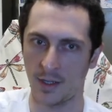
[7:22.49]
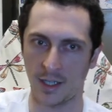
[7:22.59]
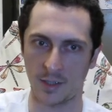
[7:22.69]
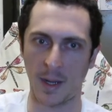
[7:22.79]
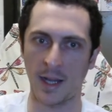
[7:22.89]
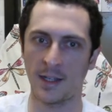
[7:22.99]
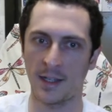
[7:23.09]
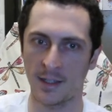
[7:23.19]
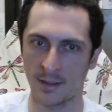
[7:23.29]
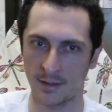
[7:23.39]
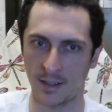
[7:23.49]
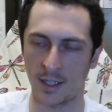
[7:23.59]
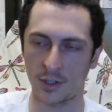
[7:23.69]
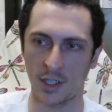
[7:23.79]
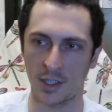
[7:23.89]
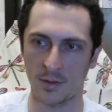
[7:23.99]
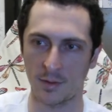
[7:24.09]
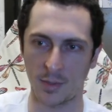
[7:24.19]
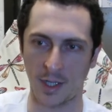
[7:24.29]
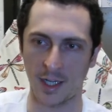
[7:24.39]
expanding logic
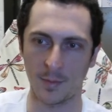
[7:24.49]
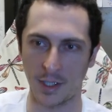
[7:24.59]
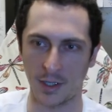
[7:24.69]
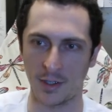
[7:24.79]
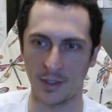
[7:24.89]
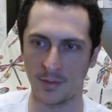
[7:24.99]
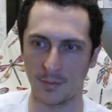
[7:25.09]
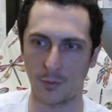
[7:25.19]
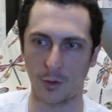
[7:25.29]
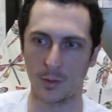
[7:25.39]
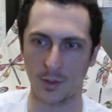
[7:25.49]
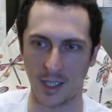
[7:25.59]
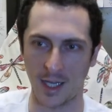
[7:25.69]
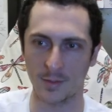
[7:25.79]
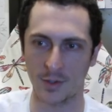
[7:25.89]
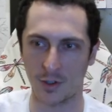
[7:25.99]
kind of beyond formal claims,